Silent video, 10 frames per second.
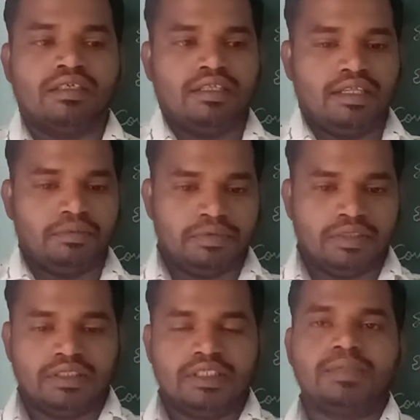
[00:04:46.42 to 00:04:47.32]

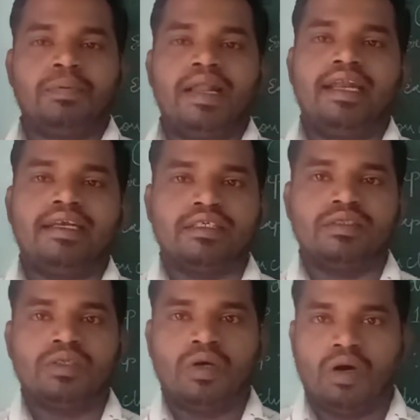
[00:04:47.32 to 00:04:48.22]
this plant,
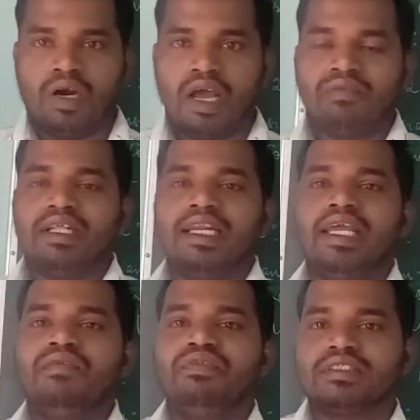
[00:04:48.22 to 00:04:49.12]
one of the
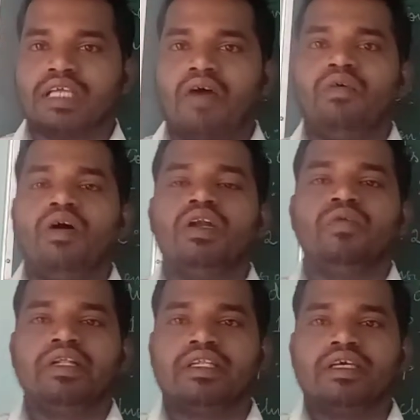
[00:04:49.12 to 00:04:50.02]
leaf is covered
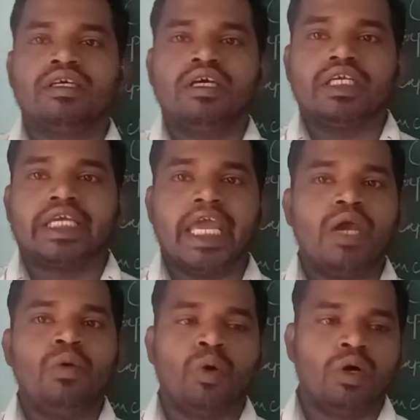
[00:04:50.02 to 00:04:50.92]
with
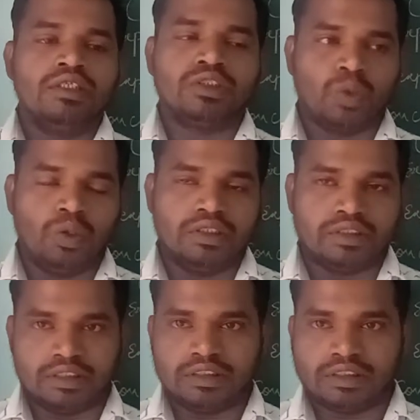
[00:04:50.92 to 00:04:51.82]
KOH
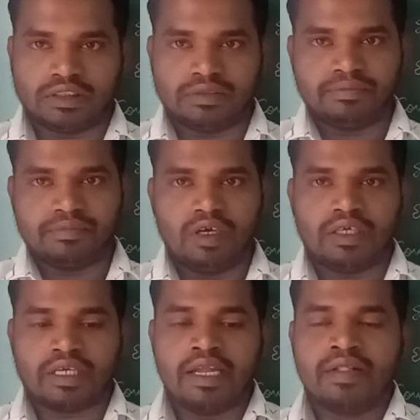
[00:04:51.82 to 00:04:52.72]
solutions.
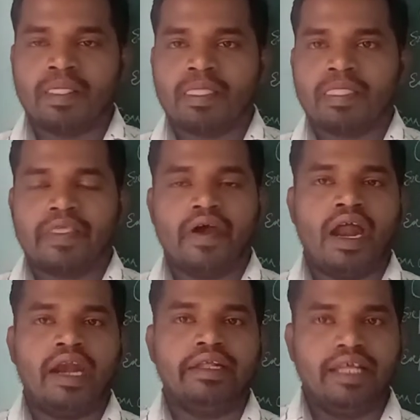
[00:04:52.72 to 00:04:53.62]
Okay, so
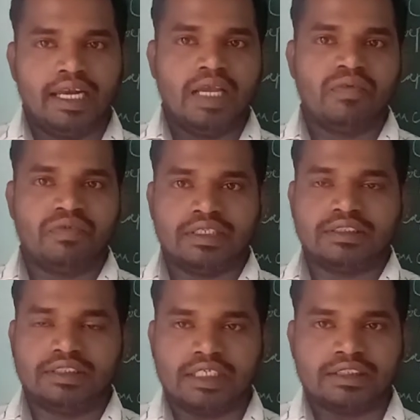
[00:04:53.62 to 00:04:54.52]
another leaf
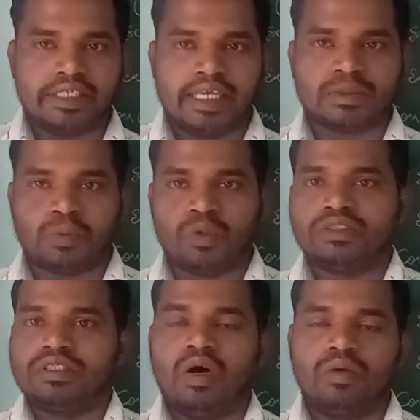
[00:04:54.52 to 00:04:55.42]
is just
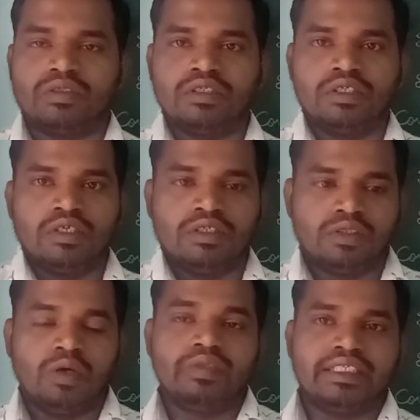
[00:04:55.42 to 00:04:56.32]
exposed out.
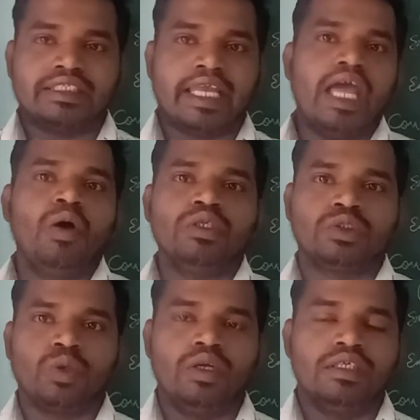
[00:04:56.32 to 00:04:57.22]
So this KOH
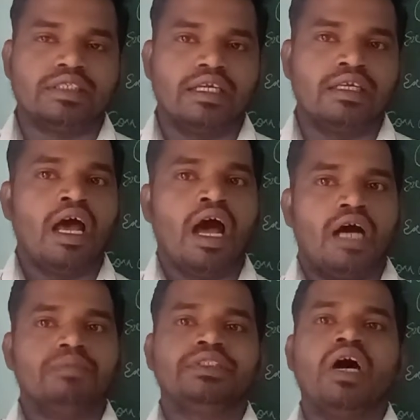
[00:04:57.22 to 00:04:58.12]
solution
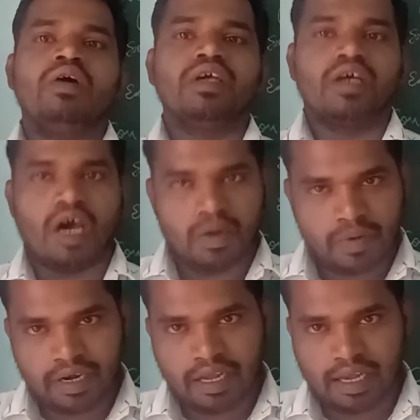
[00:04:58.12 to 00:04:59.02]
absorb the
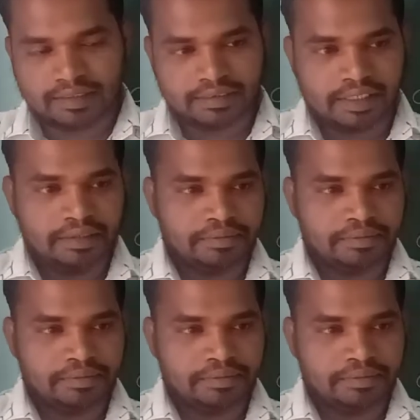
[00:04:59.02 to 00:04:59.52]
carbon dioxide.